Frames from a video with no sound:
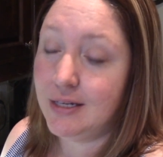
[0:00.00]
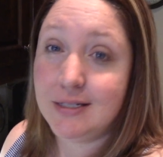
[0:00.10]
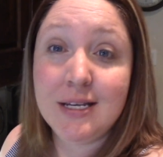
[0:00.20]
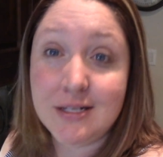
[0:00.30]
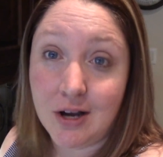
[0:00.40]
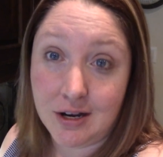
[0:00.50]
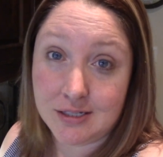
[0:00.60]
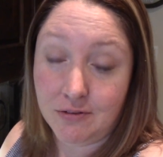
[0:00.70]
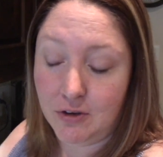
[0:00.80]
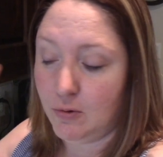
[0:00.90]

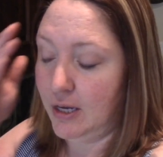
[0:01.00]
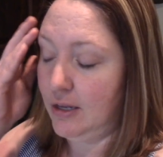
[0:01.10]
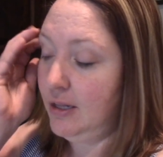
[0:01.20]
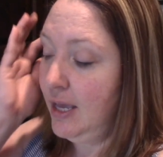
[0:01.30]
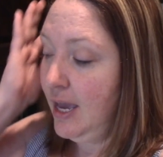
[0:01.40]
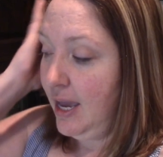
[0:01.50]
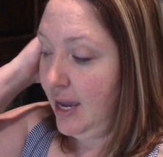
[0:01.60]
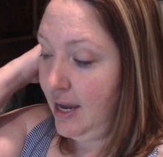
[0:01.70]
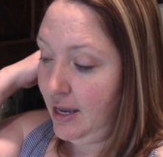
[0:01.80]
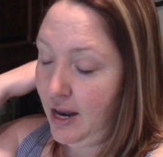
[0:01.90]
detox, if you will.
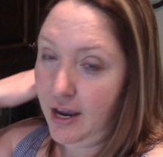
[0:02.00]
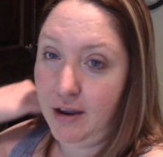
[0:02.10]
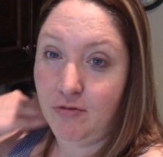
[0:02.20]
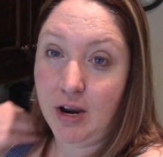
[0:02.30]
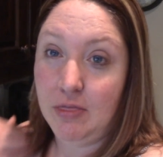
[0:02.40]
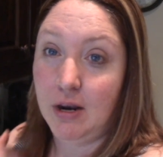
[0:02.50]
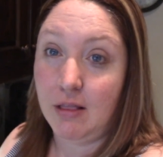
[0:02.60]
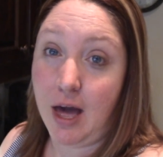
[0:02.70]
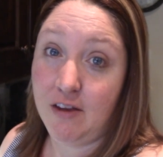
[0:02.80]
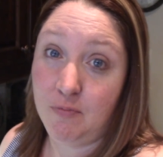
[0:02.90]
And I have read that a
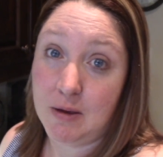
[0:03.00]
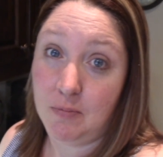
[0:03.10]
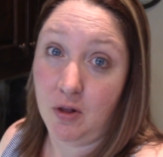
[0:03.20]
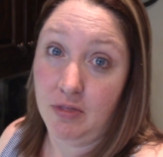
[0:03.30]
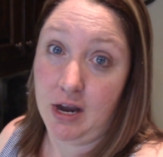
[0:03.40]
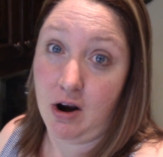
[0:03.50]
lot of people that